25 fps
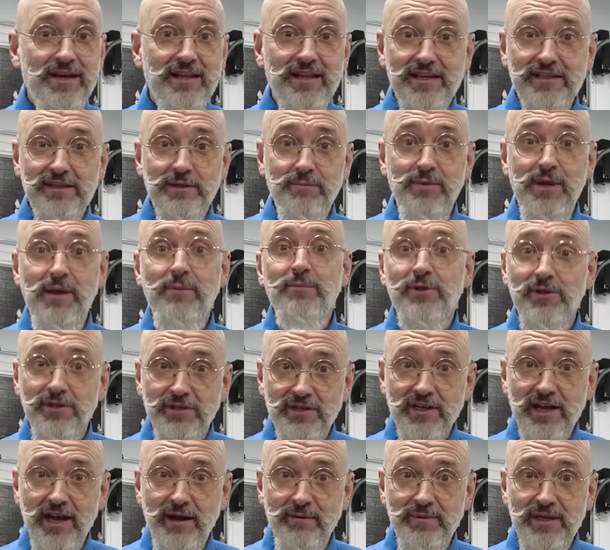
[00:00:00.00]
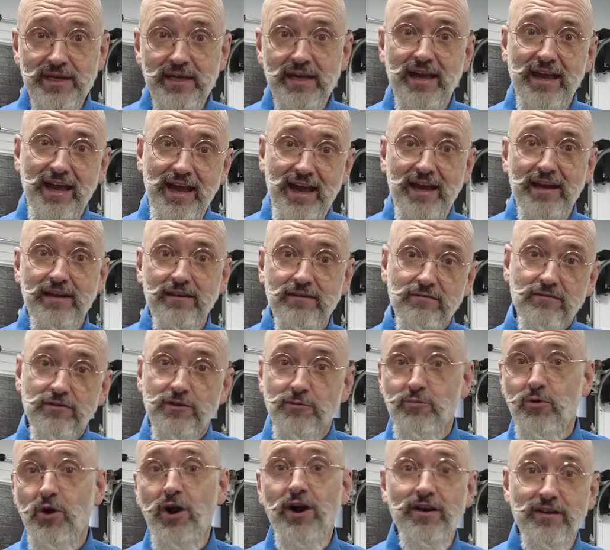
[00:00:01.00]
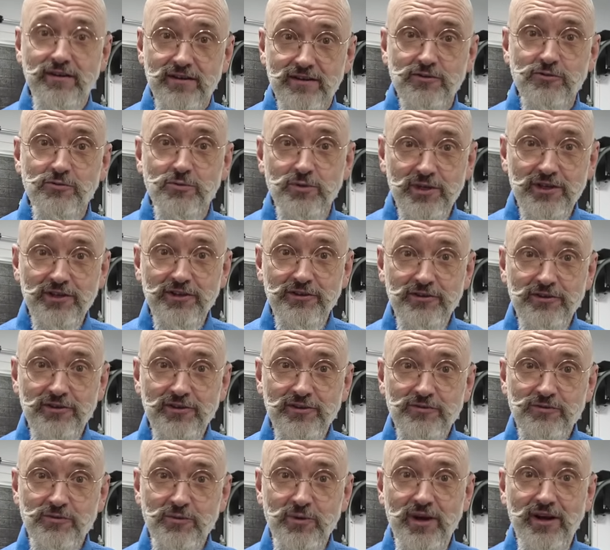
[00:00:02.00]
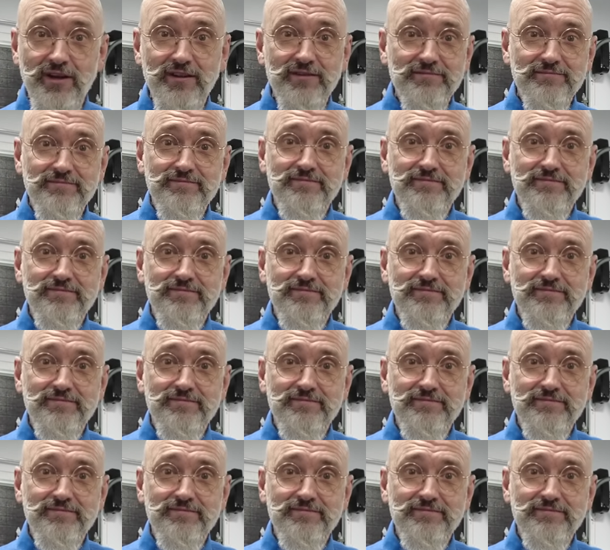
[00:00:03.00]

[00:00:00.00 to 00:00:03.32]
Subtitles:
I like the people in the company, and the product is really good as well.